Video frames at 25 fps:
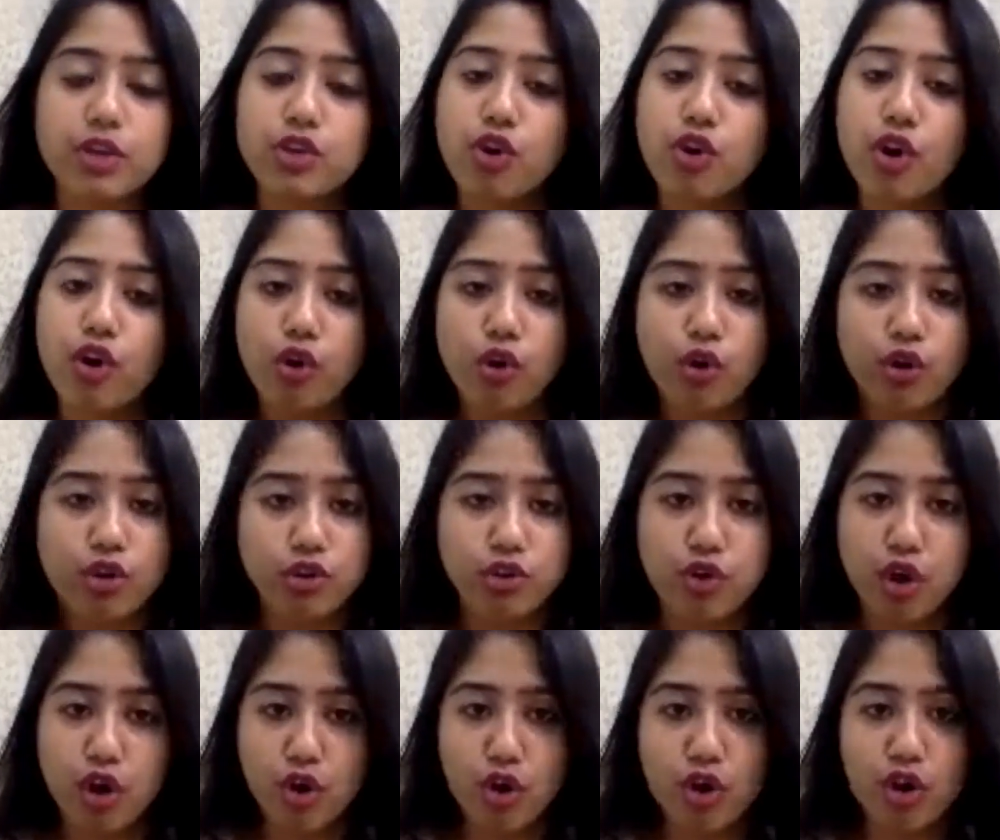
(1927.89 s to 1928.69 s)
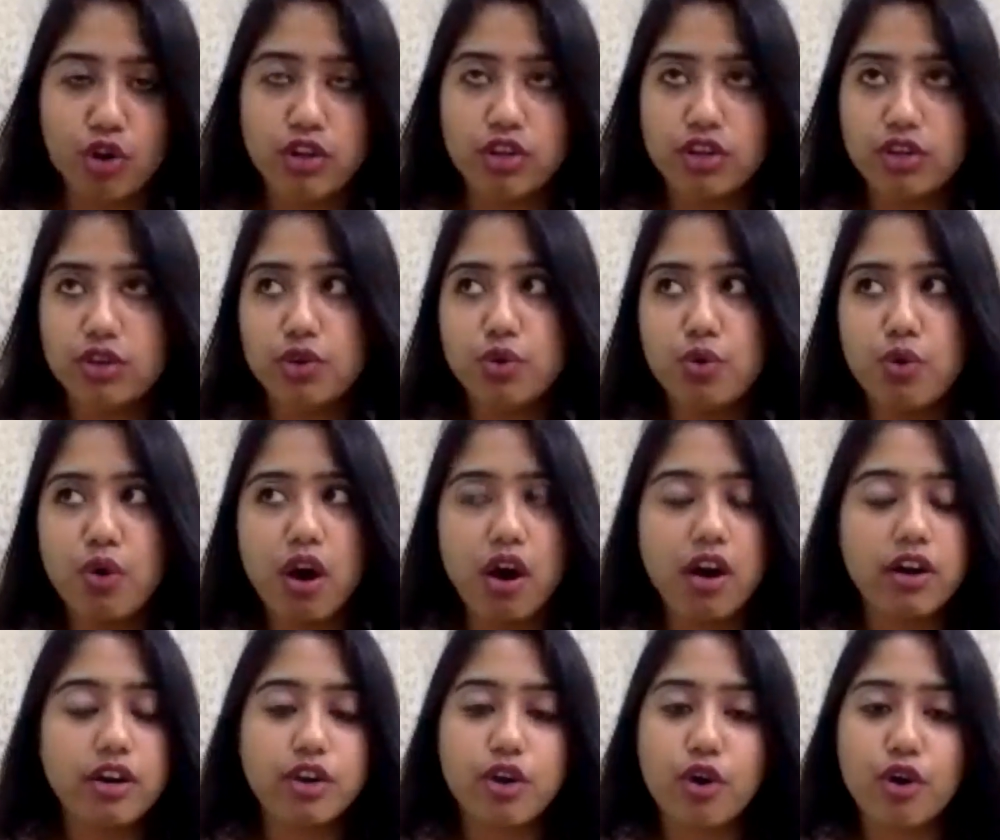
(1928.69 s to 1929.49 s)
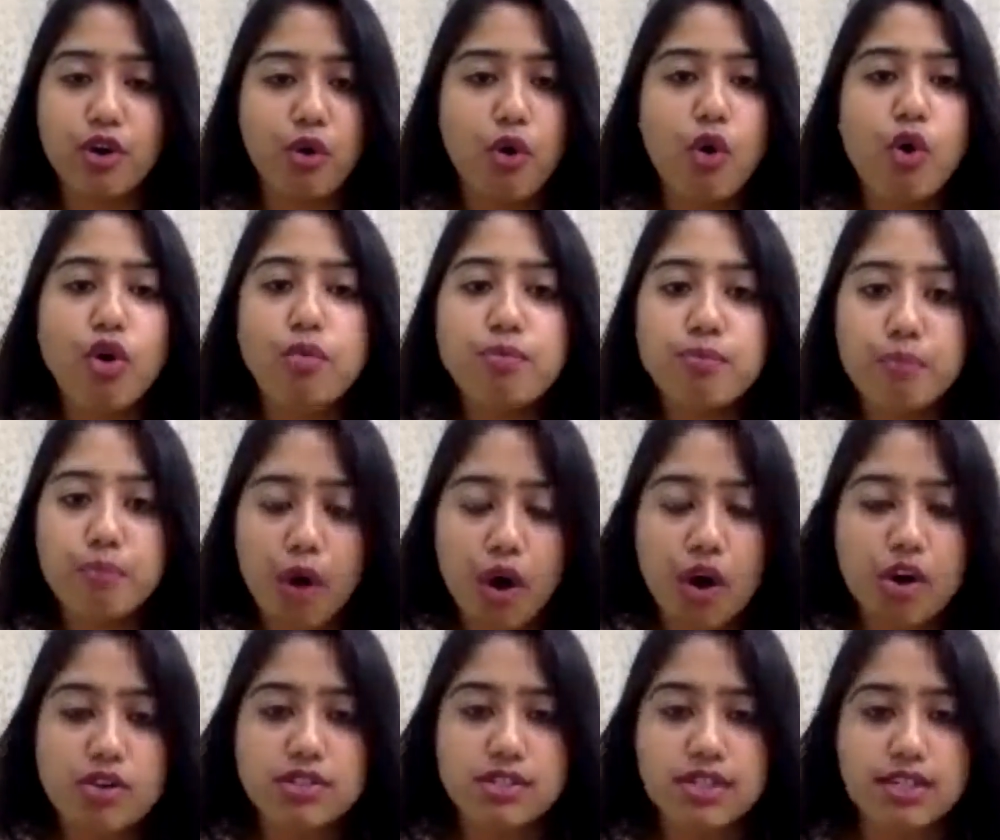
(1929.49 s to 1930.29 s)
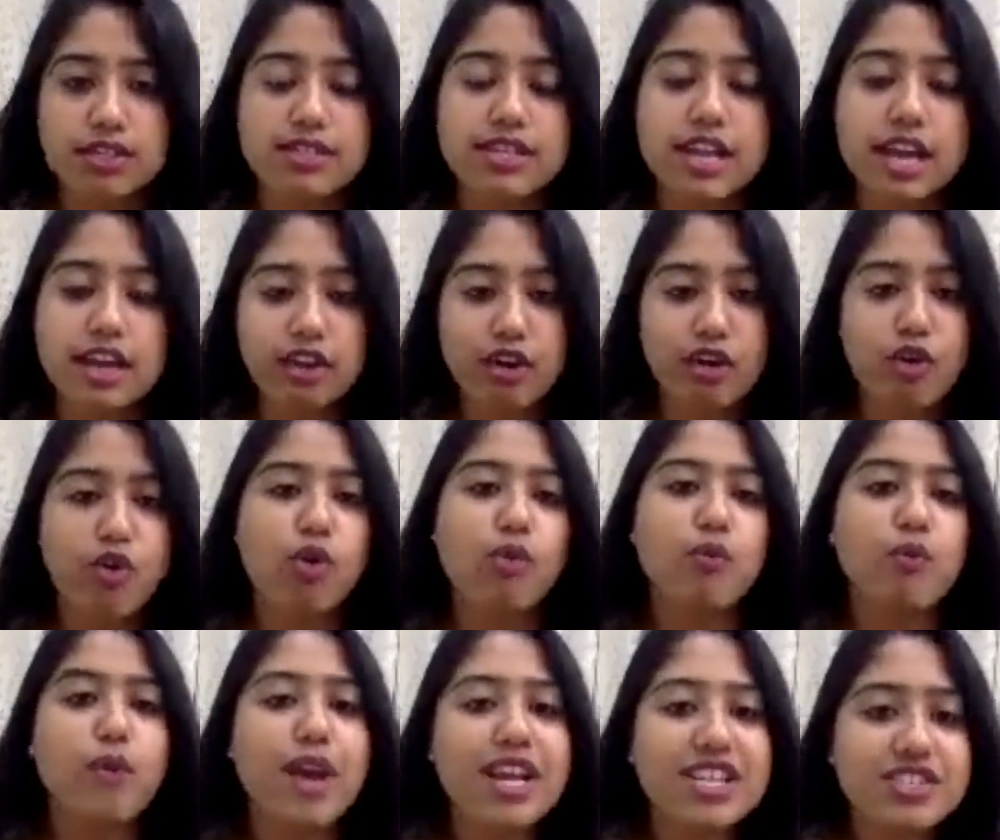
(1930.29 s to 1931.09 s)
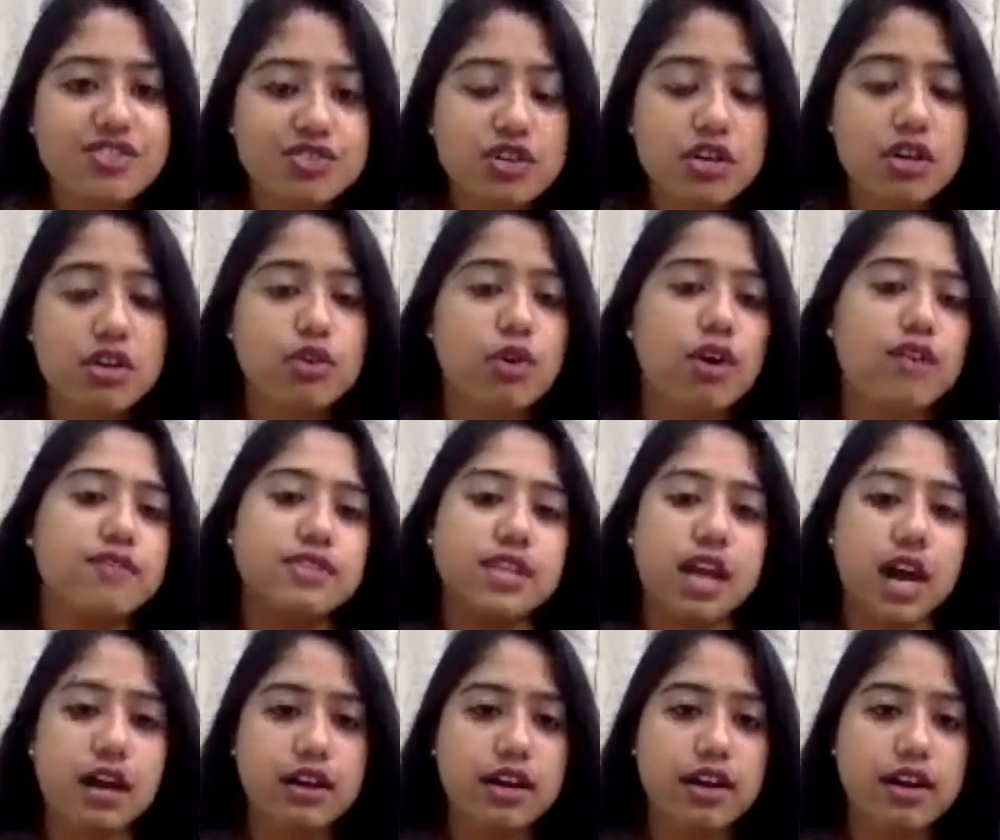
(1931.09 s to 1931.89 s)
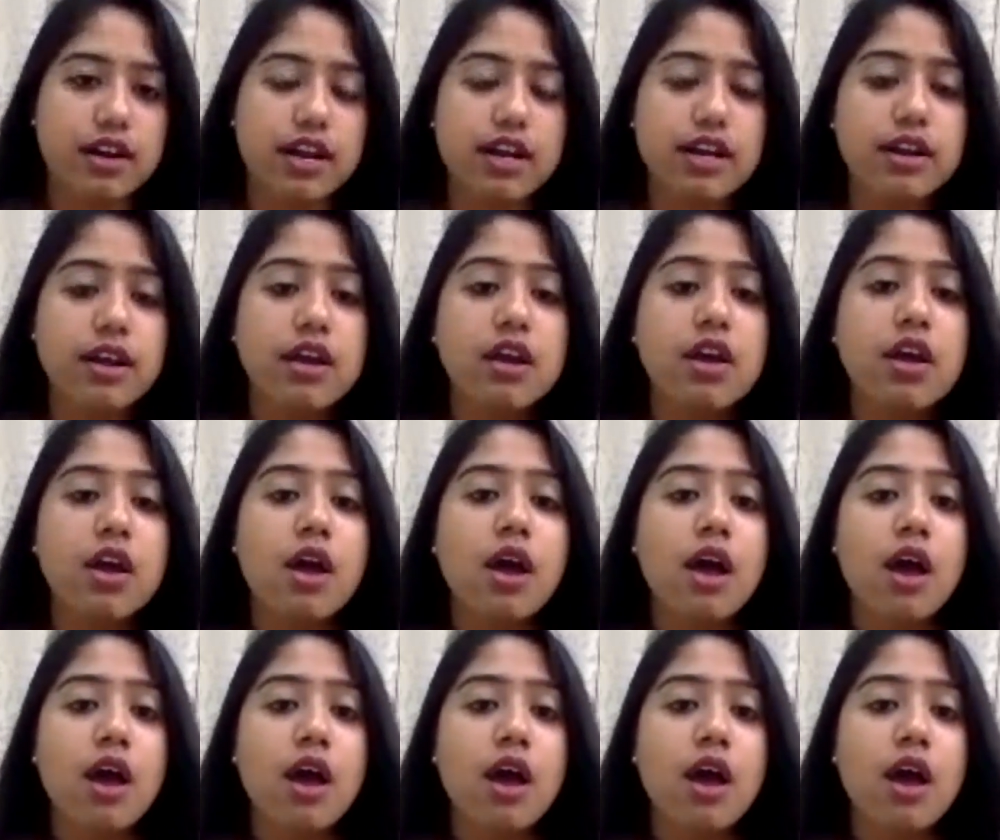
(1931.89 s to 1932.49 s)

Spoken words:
You are your own boss. It's like your own venture. You have started it.